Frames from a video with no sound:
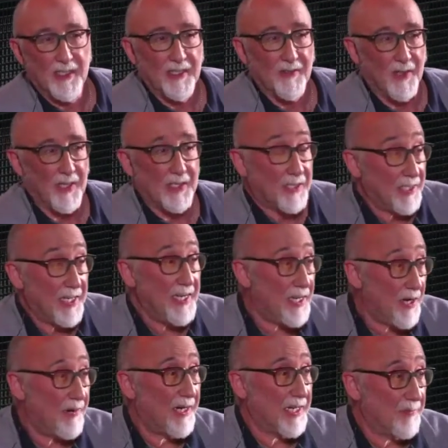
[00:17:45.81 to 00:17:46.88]
Like, she didn't
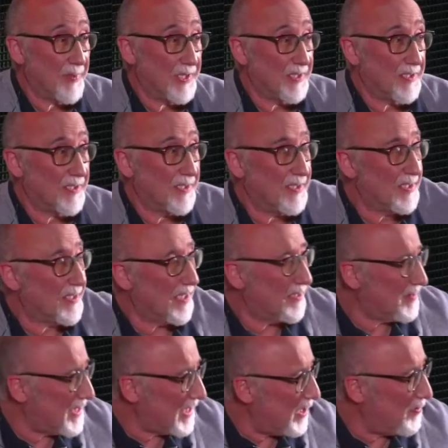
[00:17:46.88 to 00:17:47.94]
know I had appendicitis. I
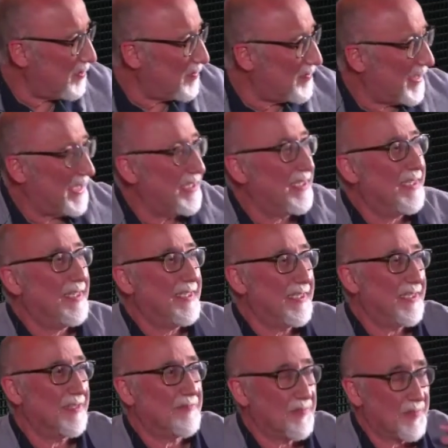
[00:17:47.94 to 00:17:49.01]
had terrible pain,
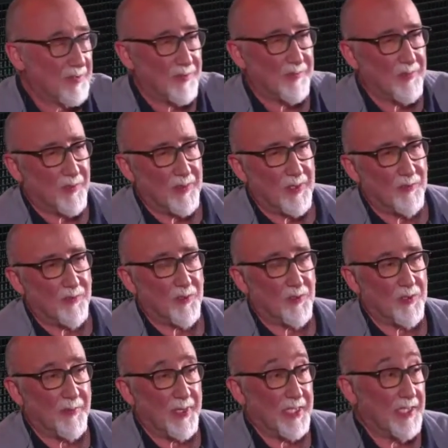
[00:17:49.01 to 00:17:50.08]
in all sorts
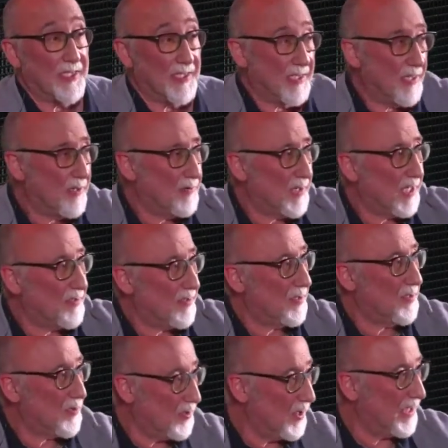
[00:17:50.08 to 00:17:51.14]
of pain. She said, "Oh, go to the
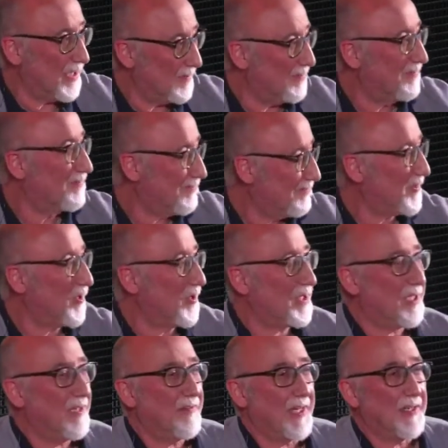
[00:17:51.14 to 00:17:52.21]
toilet and sort
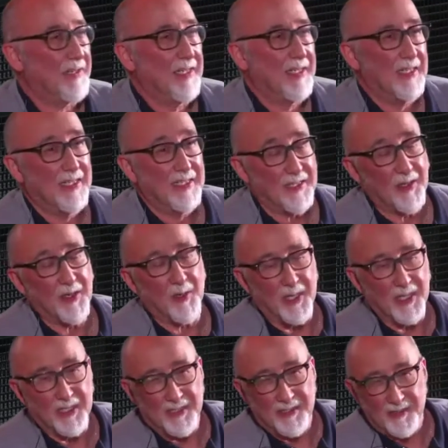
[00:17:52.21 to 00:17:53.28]
yourself out." So
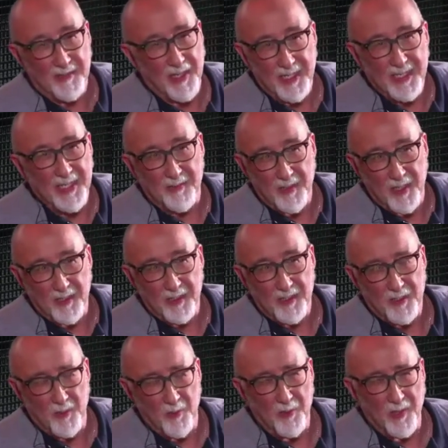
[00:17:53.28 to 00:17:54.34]
anyway, I ended up going to
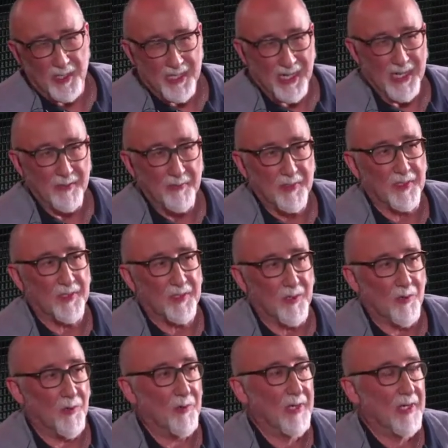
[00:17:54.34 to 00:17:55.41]
school. I collapsed at
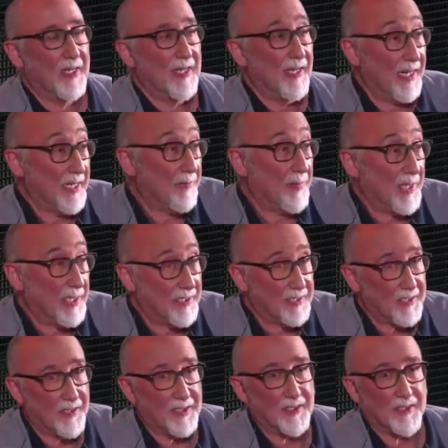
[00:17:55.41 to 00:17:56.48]
school. I had
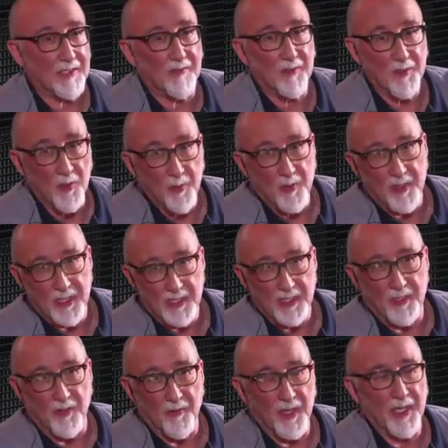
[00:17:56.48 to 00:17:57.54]
appendicitis. I was operated
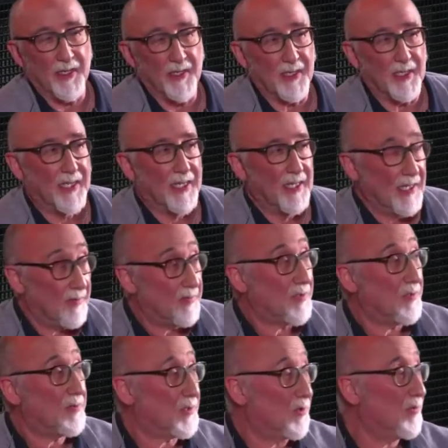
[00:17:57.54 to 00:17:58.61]
on that night. I was
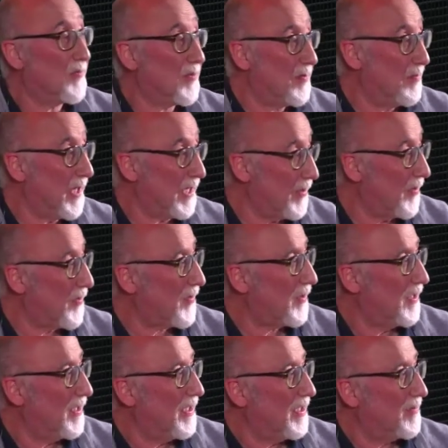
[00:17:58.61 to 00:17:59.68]
off school for a month.
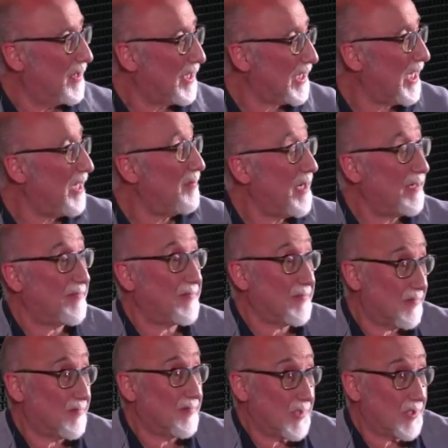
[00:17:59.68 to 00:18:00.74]
When I came back
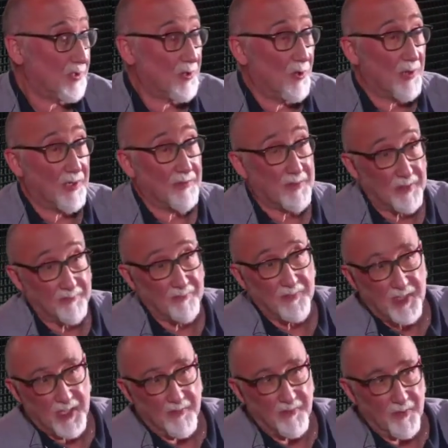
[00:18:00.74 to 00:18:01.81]
to school, I was
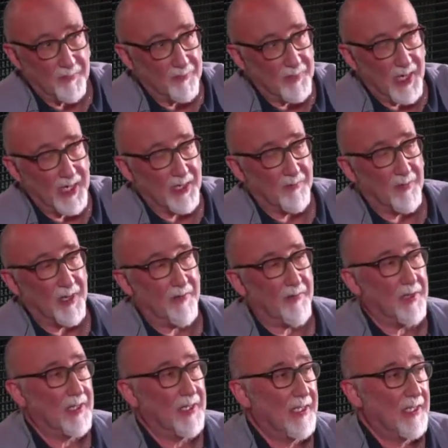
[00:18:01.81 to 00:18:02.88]
7, 8, or whatever.
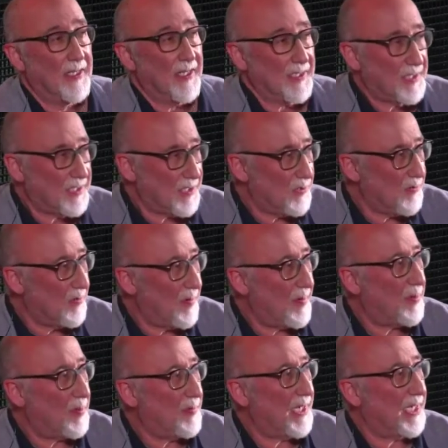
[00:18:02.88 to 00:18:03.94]
I still
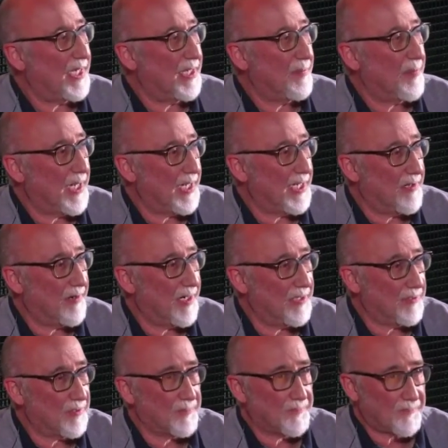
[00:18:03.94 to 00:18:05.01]
remember being in the
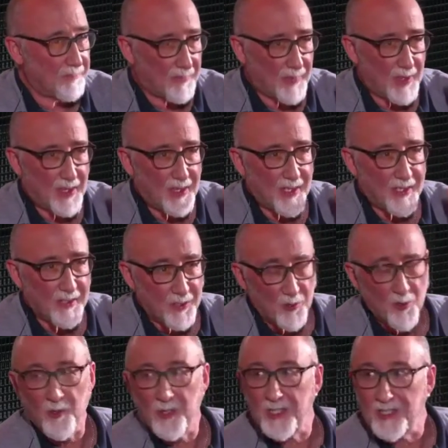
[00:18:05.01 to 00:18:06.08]
playground,
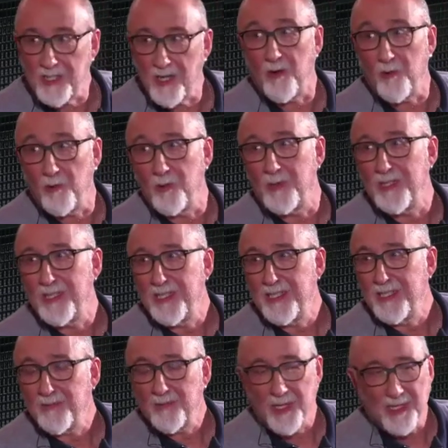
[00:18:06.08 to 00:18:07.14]
scoring a goal
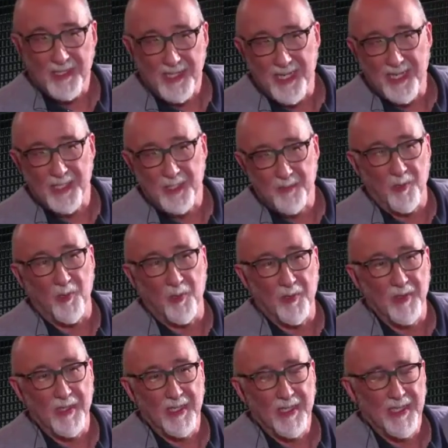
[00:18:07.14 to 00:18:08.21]
with a tennis ball.
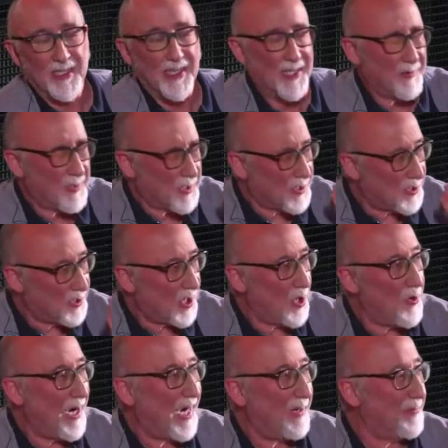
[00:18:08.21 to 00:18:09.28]
And I was so
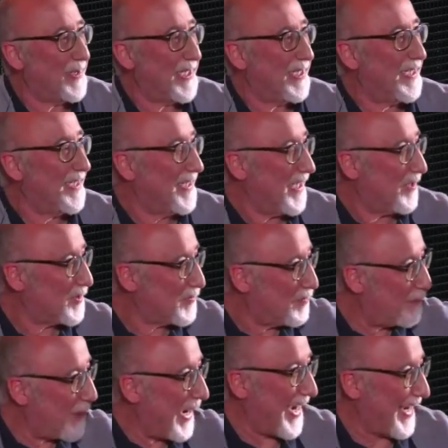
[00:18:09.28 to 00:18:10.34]
happy. I was
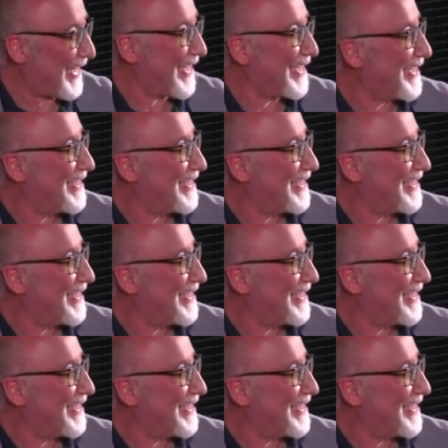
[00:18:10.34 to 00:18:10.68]
back.